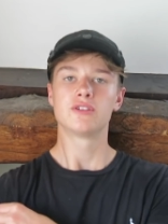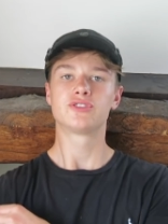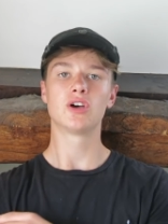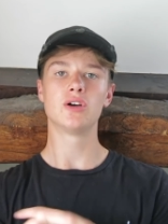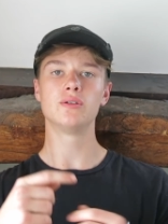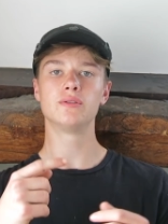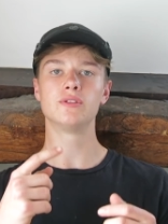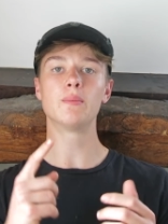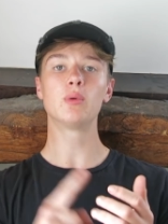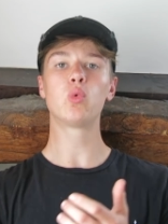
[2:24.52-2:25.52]
So
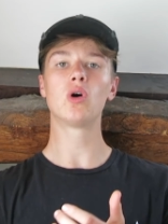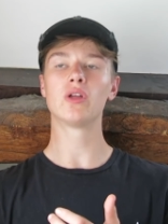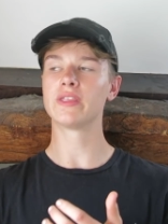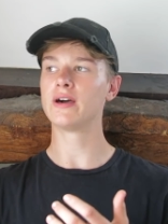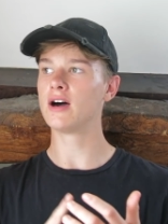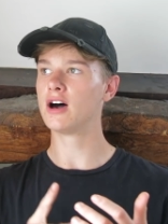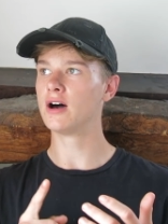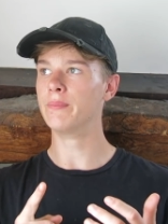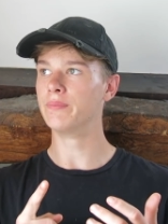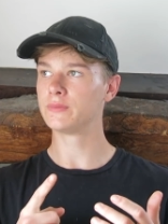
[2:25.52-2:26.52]
number one,
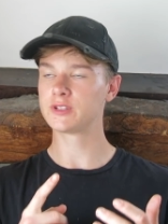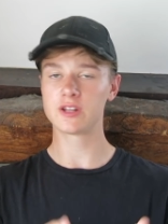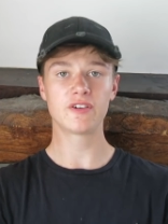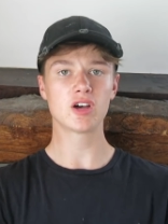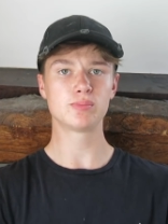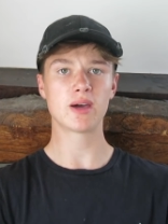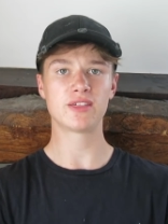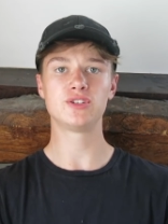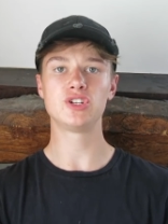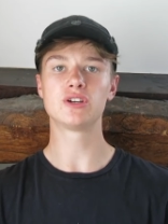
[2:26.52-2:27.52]
um, so the first
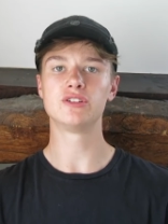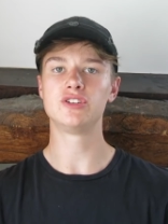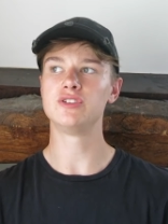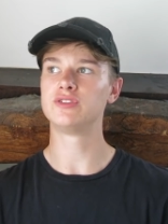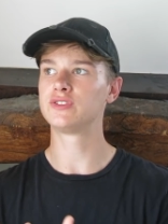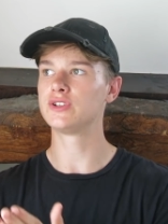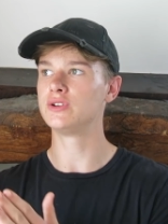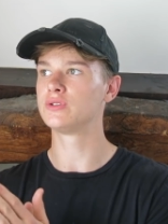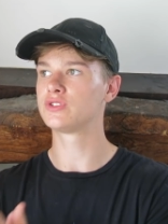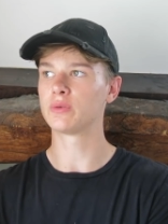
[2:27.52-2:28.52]
method you could use
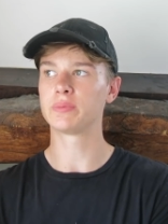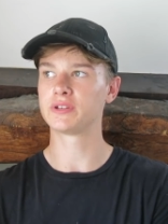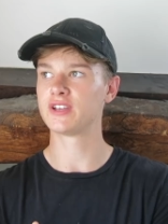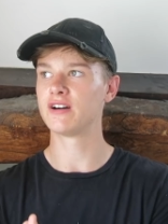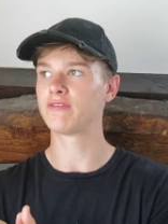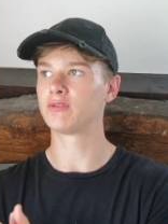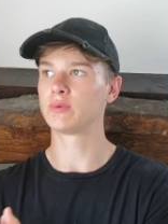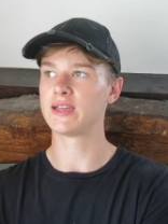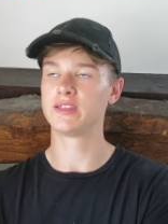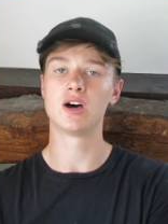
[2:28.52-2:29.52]
to stop yourself from
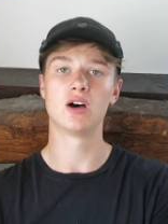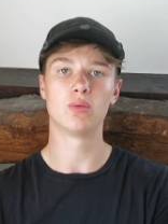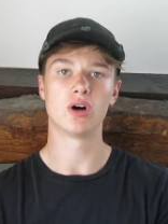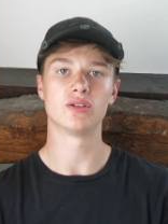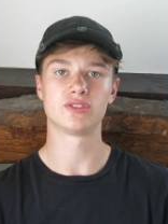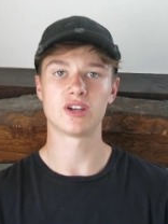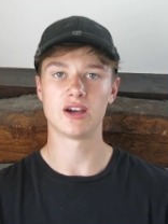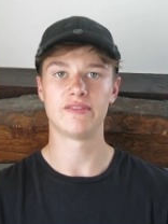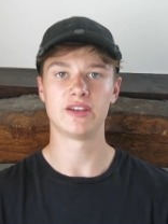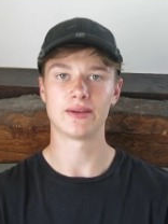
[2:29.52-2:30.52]
getting hurt whilst
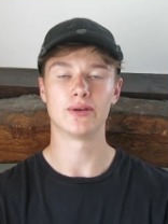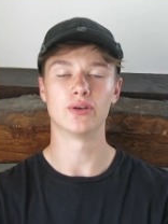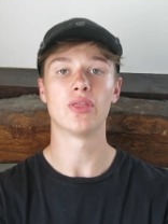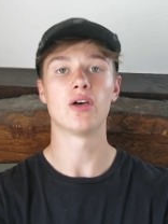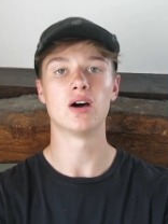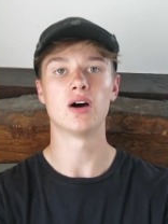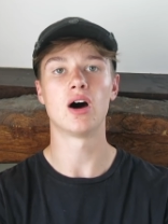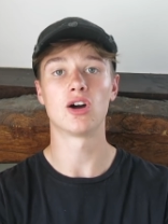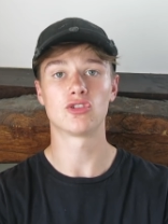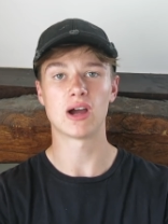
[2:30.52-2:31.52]
diving on uh,
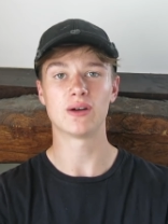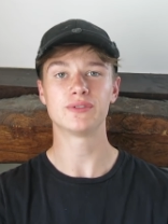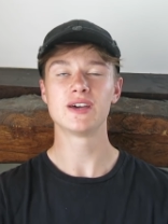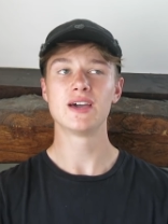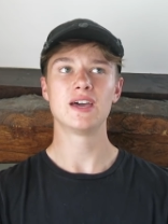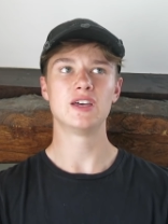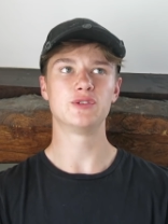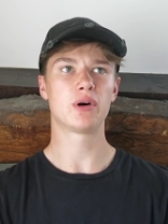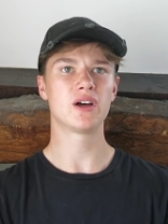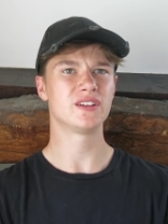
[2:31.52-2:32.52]
hard ground
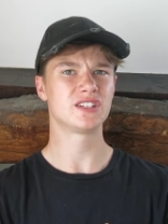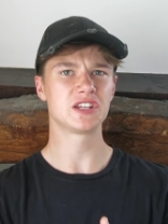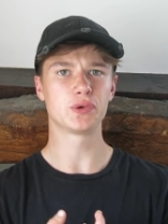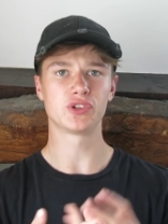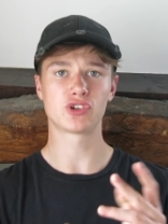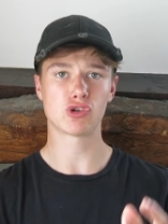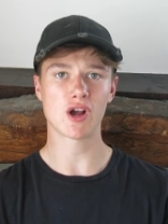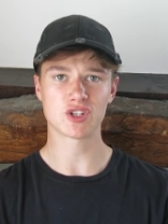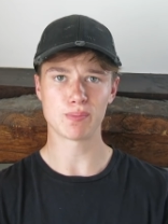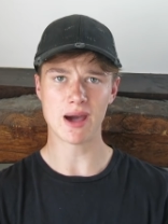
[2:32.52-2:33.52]
is buying this thing called a
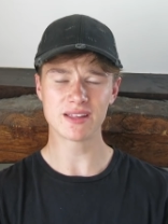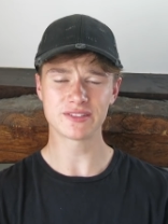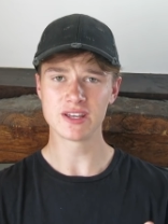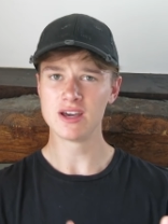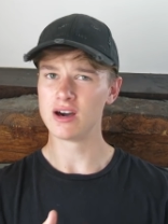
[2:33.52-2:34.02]
crash mat.